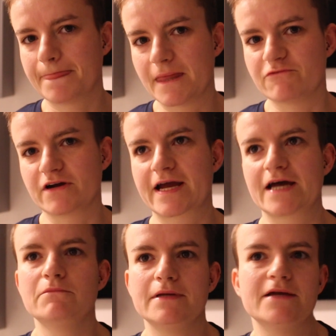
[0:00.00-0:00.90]
if I
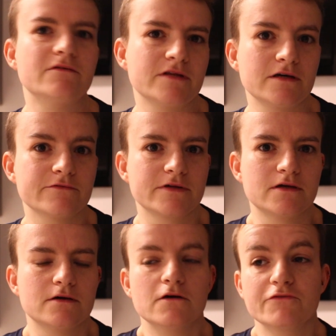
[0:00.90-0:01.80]
can be anything of
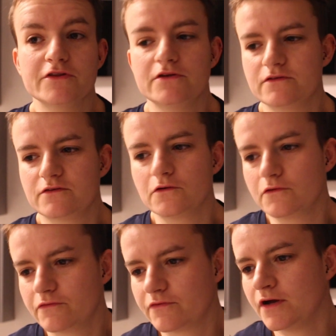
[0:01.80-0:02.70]
it other than sort
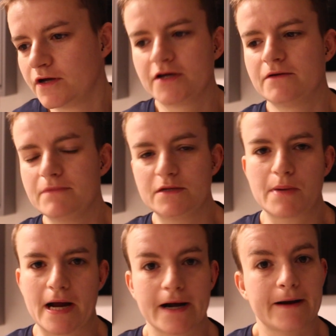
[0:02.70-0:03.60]
of
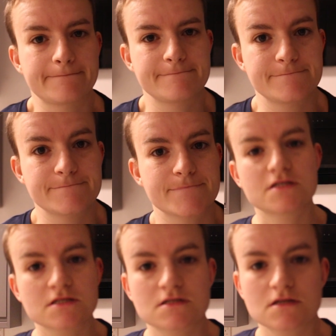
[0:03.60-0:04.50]
mid-pack.
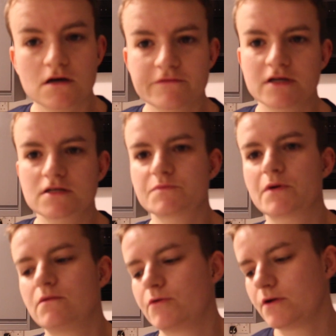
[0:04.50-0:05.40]
This is the start of that
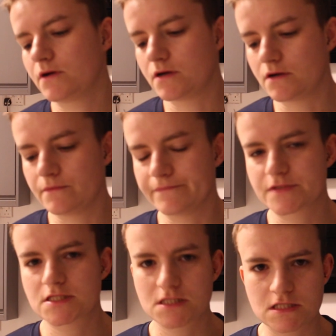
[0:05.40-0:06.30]
experiment.
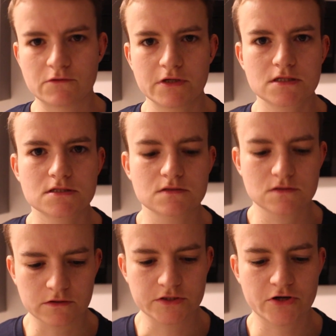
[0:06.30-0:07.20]
16 weeks,
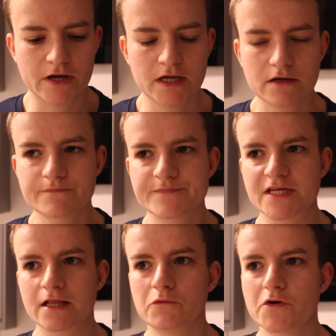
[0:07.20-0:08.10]
solid training.
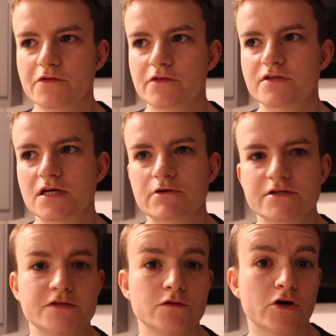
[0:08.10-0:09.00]
Saddleworth 10
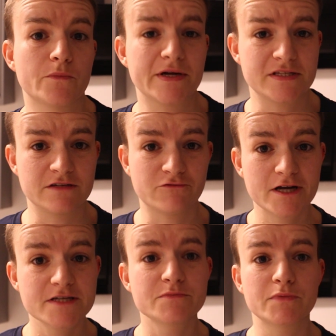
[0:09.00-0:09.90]
res is not a competitive
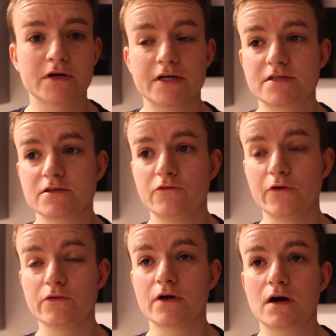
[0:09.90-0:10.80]
race, but it's a
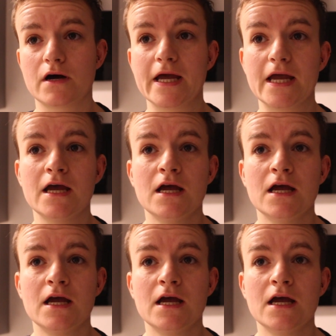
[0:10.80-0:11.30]
route that I